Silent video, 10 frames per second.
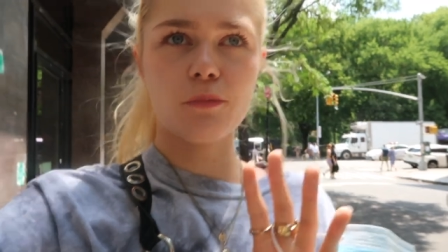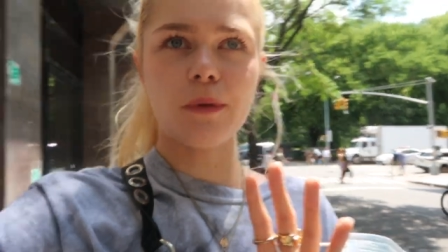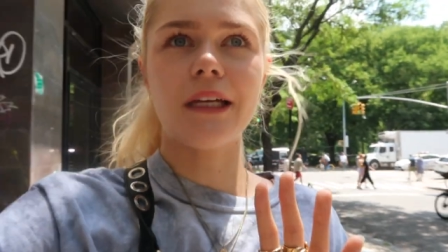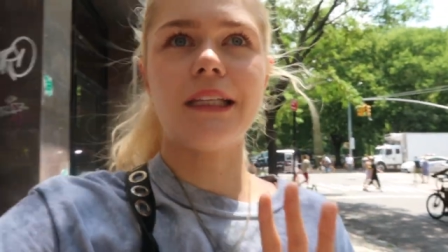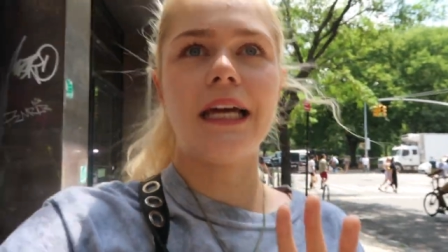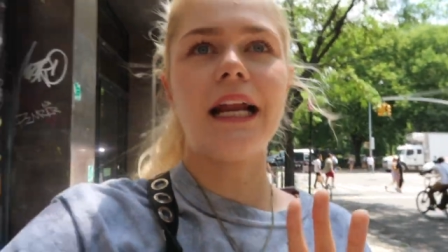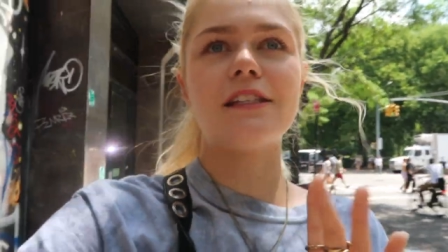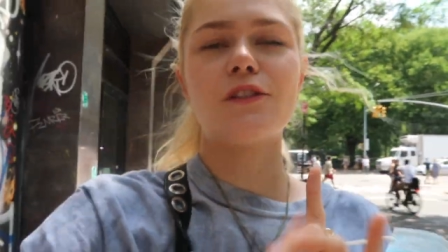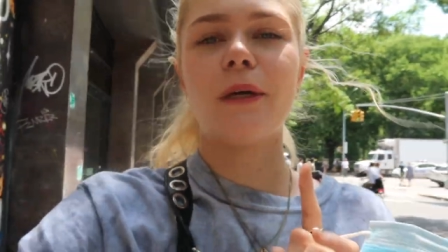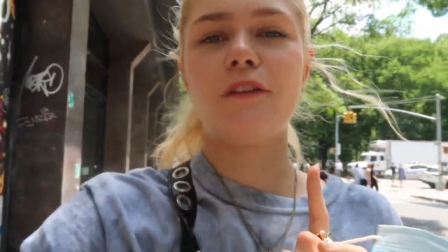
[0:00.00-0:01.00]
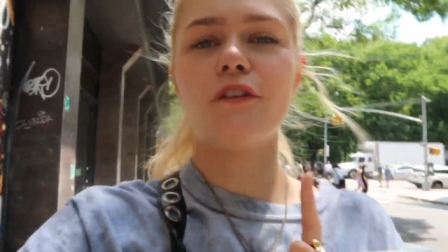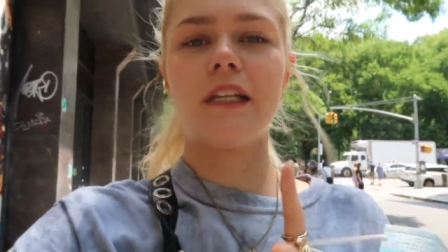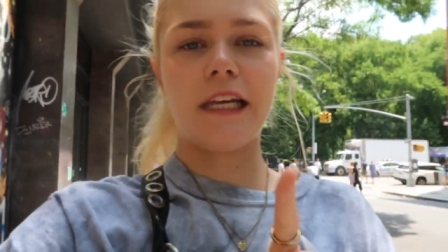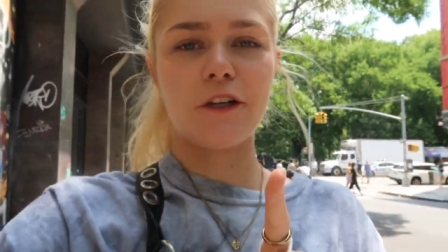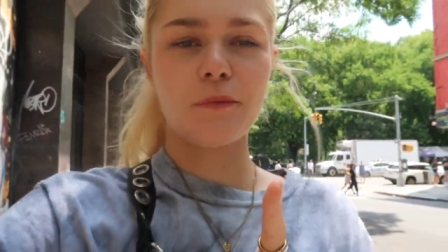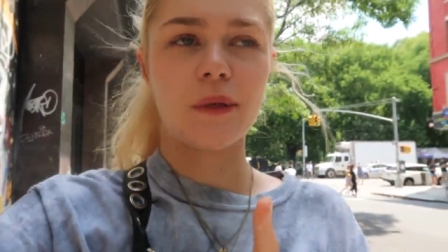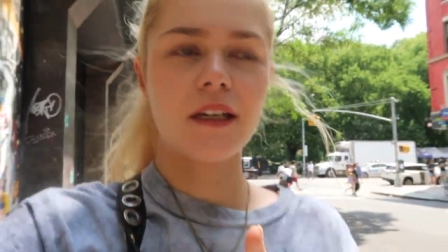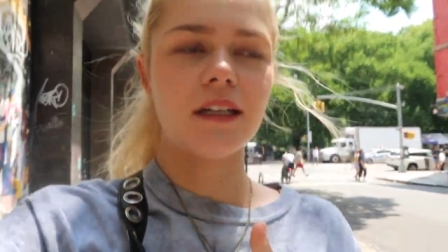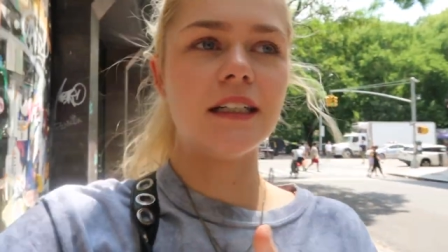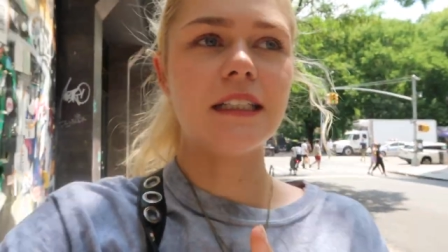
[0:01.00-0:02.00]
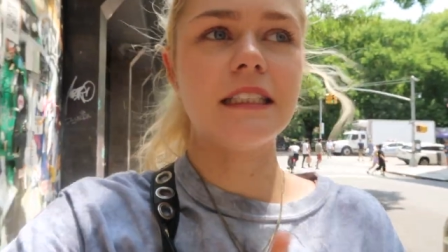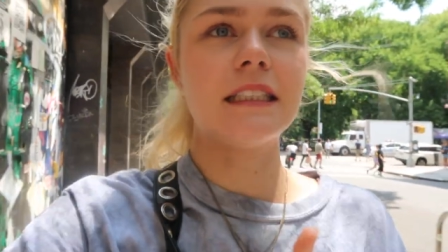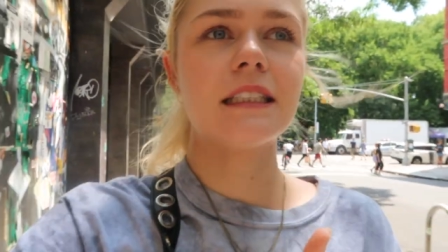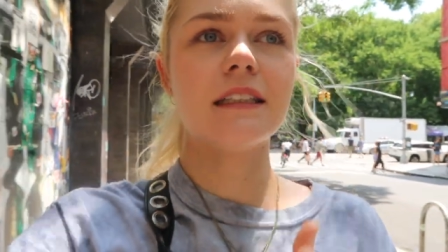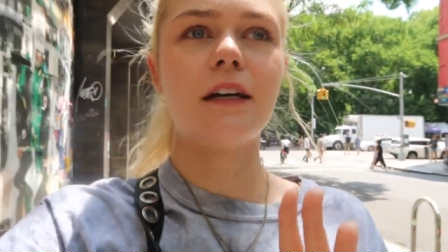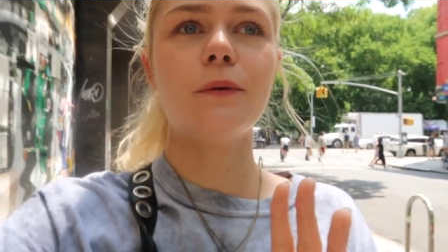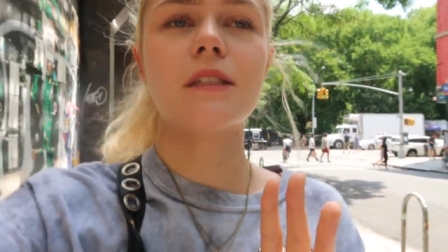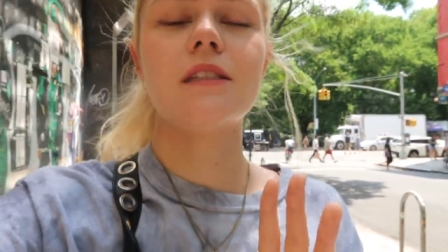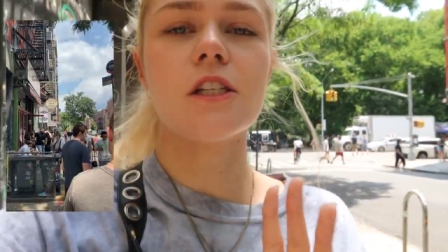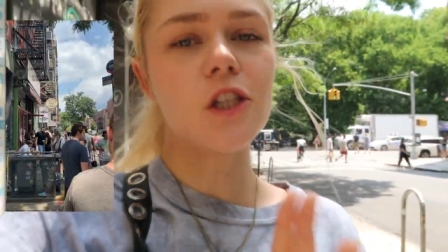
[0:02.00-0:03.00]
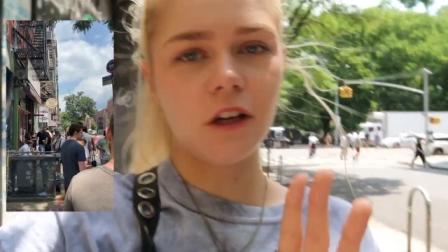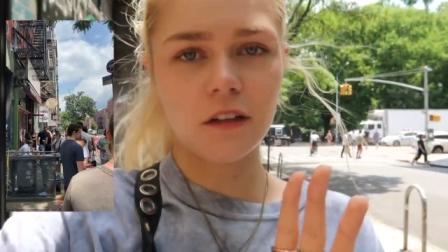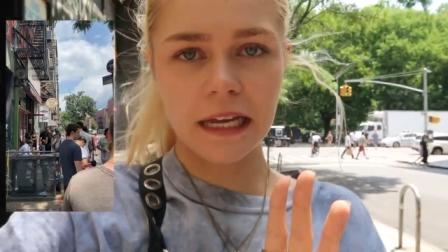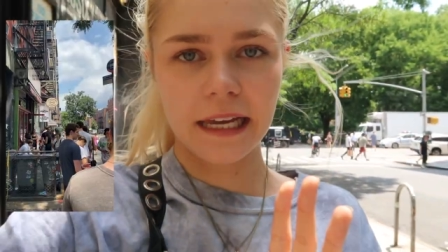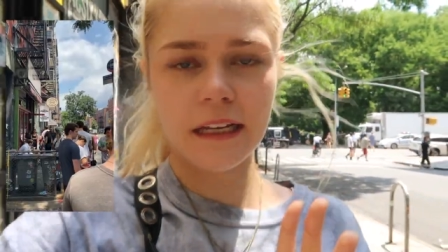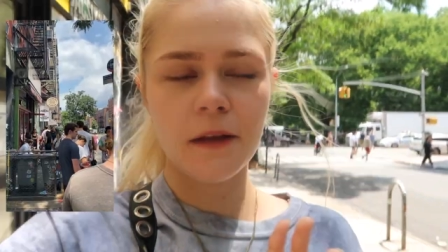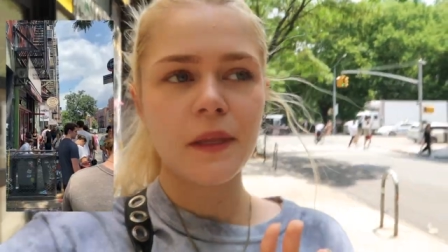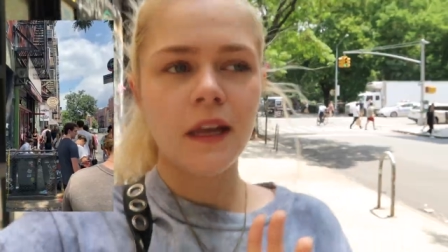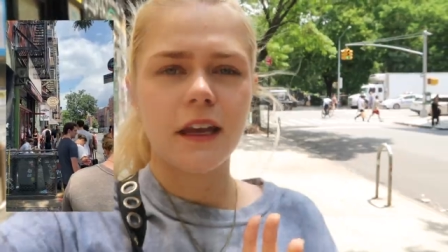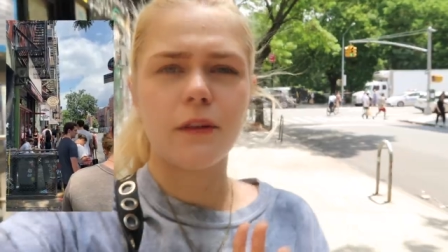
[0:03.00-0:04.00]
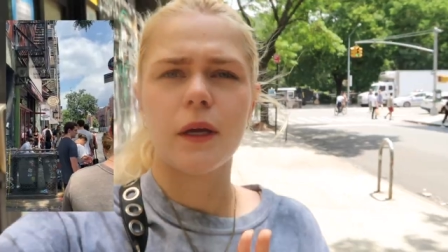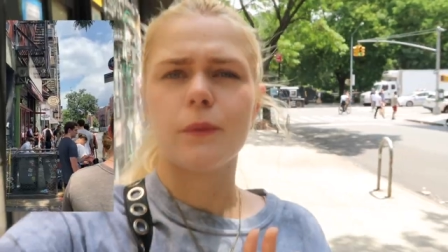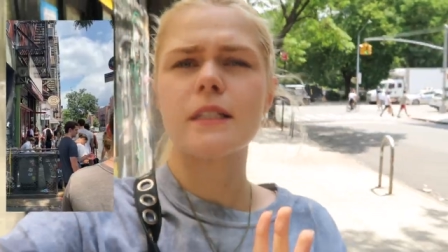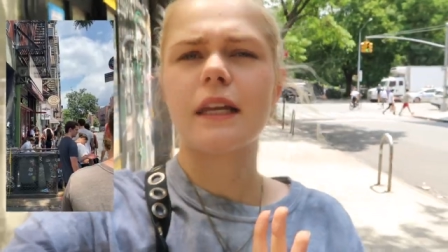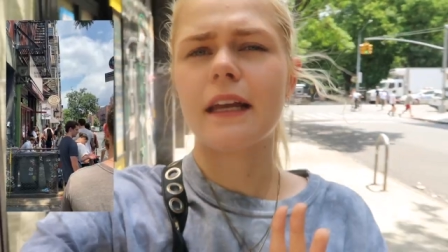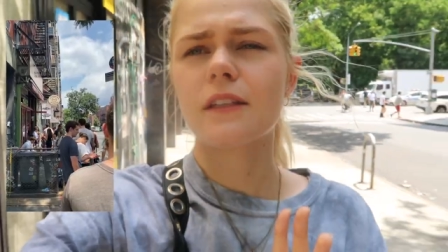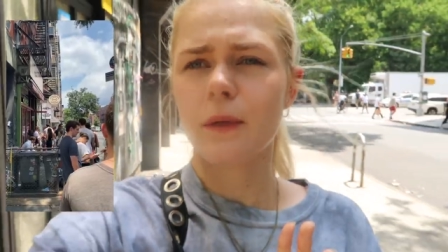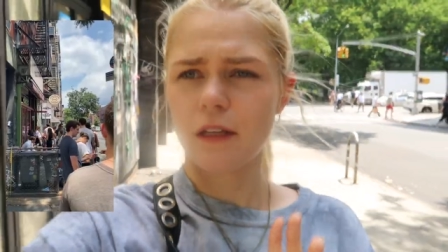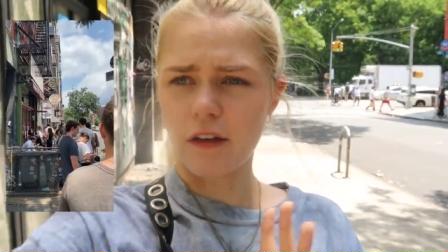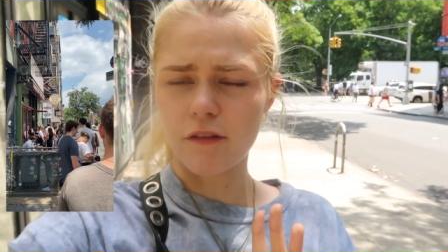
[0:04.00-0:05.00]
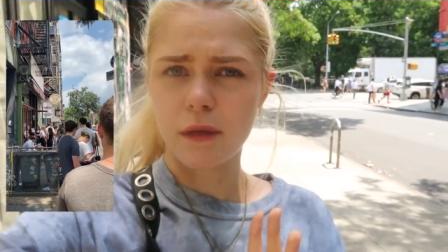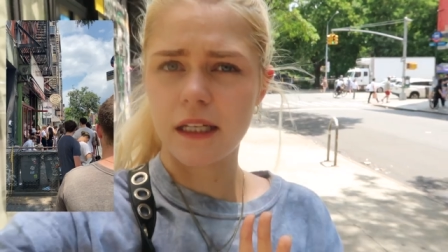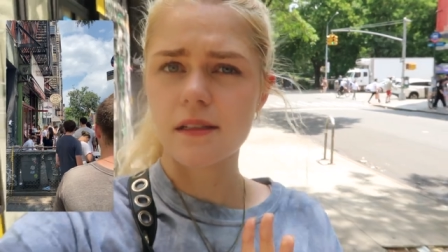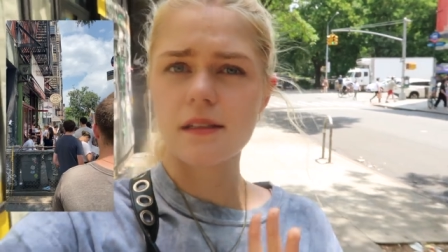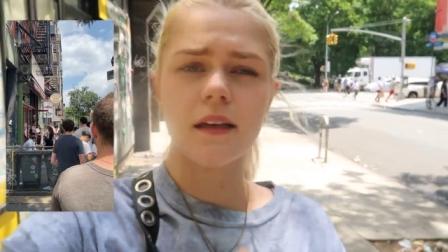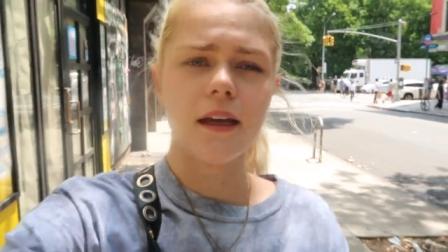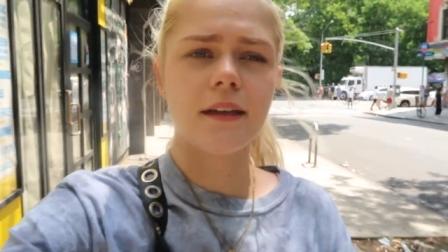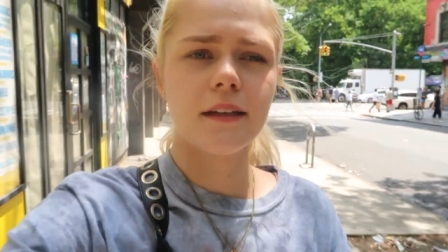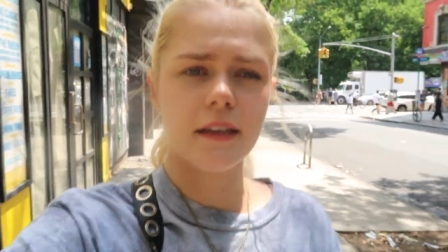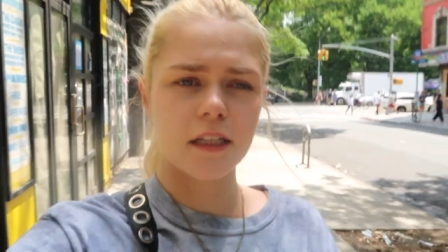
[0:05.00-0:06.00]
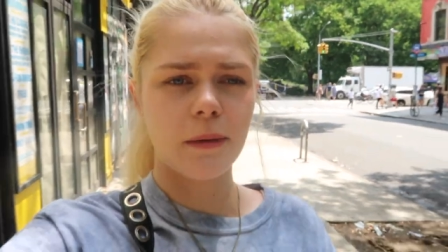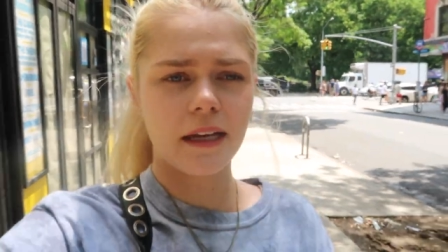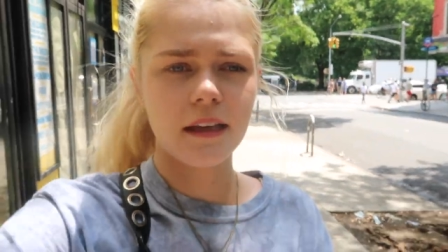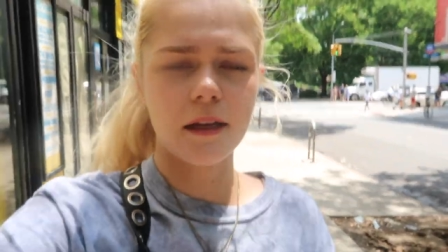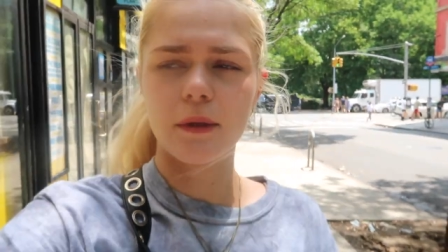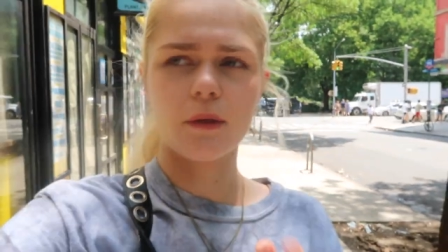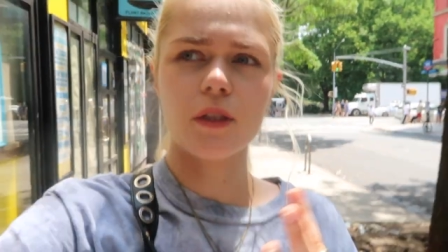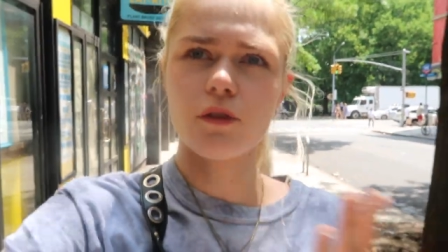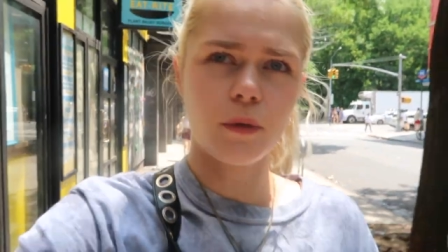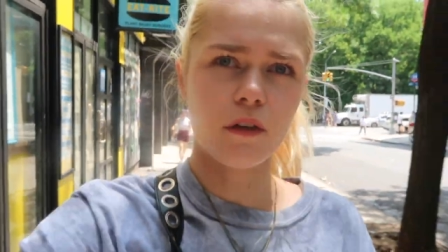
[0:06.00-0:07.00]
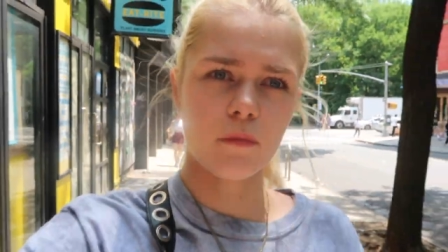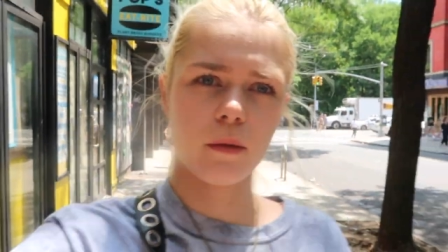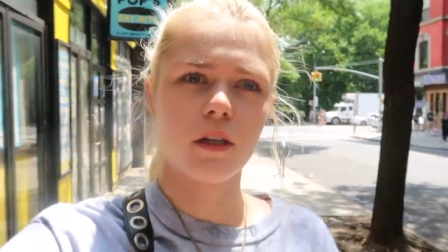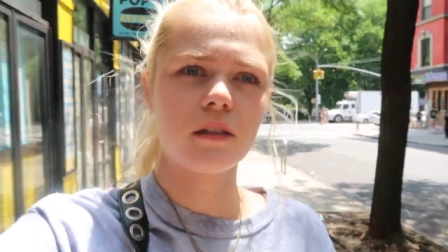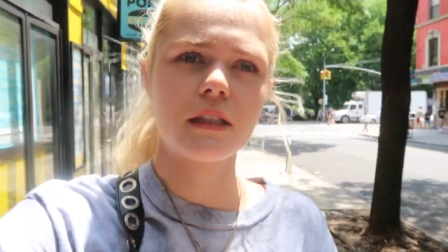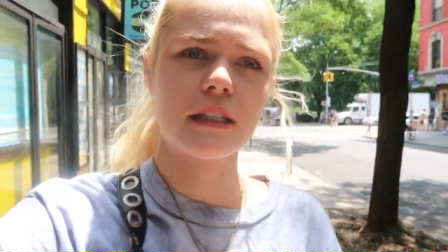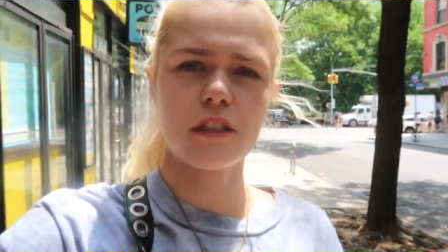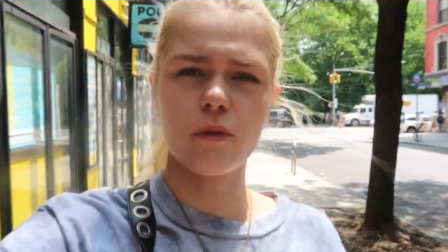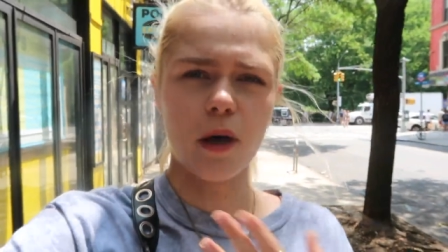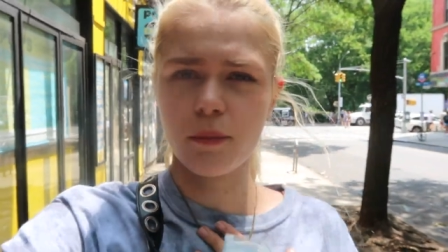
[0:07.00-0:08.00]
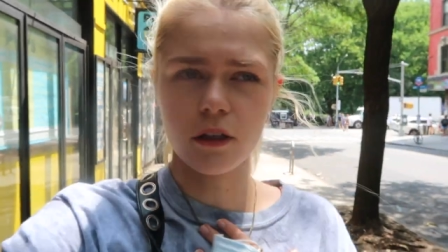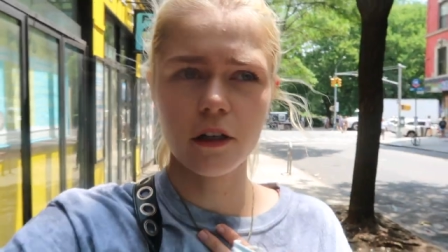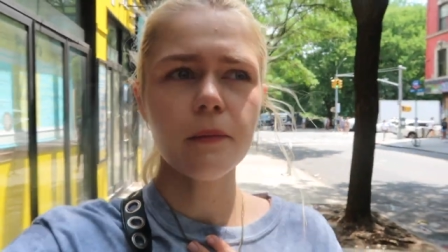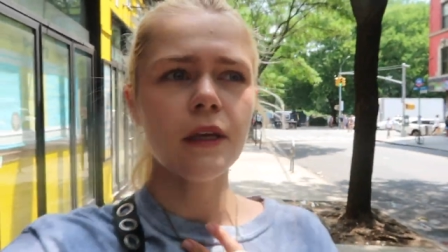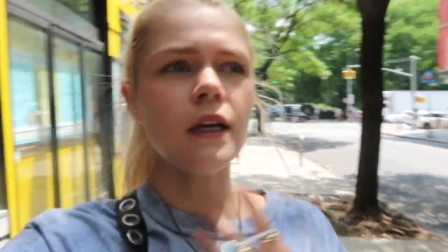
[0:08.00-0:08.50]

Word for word: but that has to wait for later because there was such a long line and the wait was like 25 minutes and I didn't expect that but it was stupid of me because it's like so popular